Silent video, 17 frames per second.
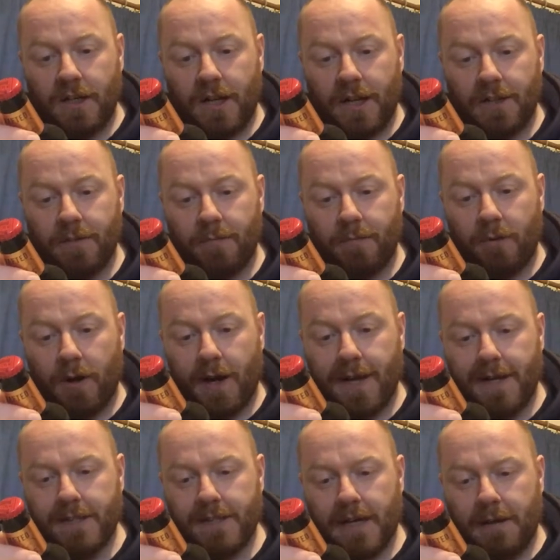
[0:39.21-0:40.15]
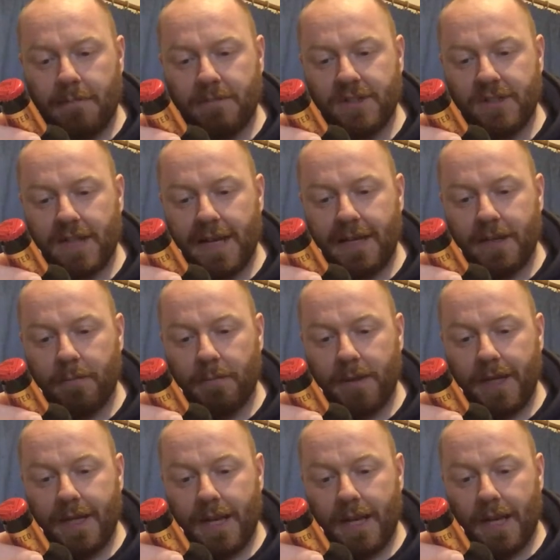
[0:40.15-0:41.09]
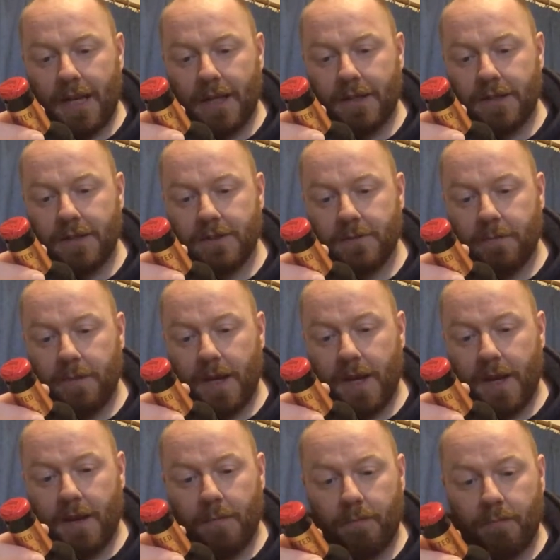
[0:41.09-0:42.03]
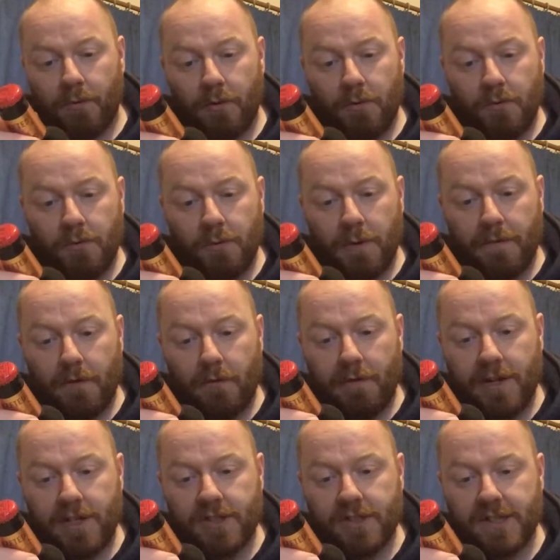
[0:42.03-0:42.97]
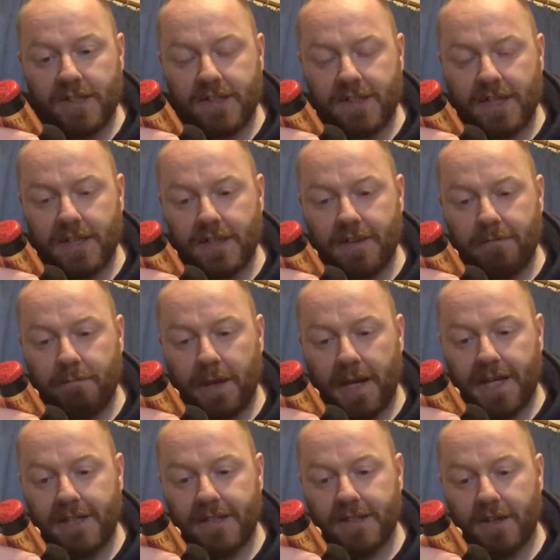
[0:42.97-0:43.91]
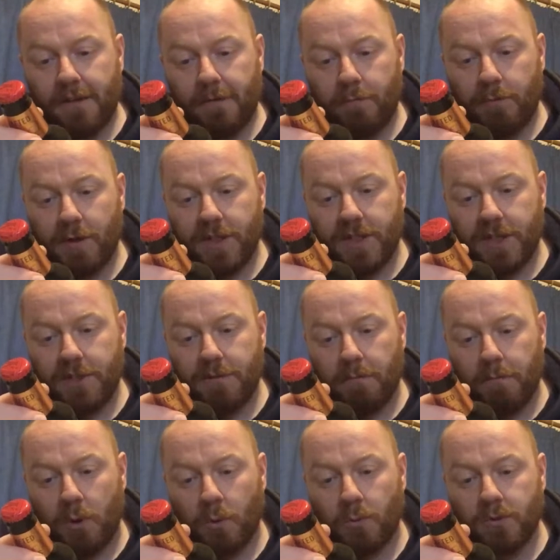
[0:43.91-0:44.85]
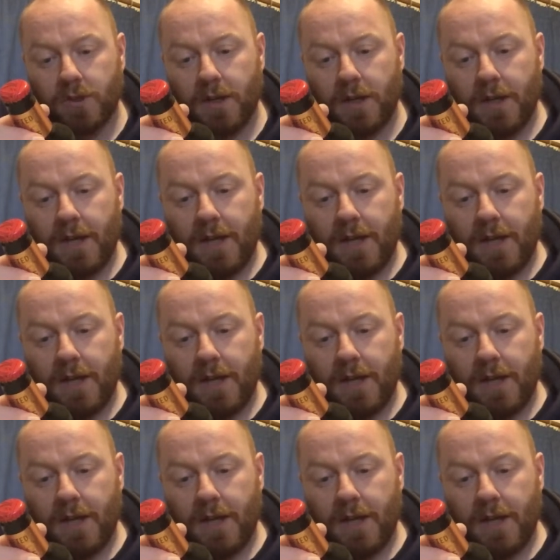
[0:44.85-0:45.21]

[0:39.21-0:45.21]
London Pride is unmistakably London's beer, brewed with a rich, distinctive base of British malt